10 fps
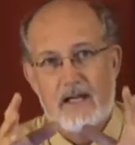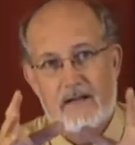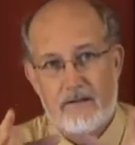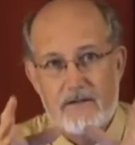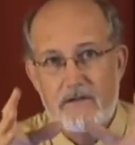
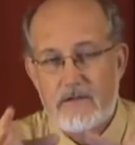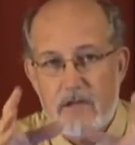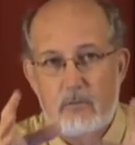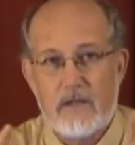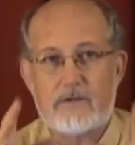Now, this is
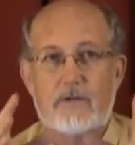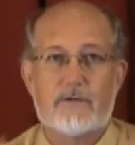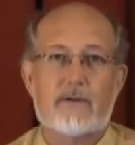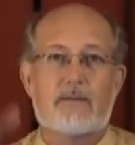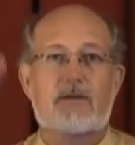the original
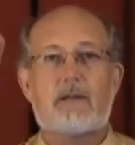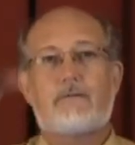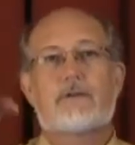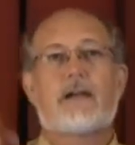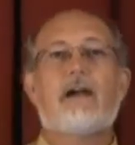script. It said,
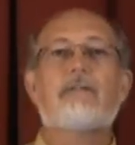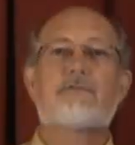if you're tired of